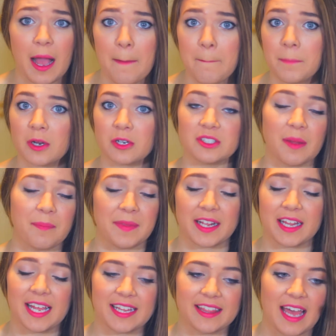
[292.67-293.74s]
up or
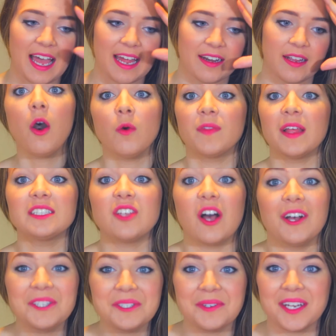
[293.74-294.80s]
something like that. Oh, that's
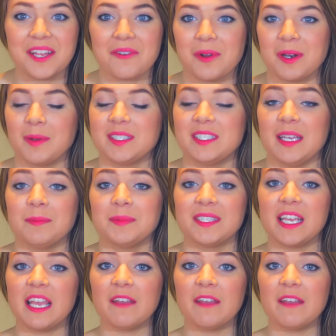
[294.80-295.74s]
also another one of my tips.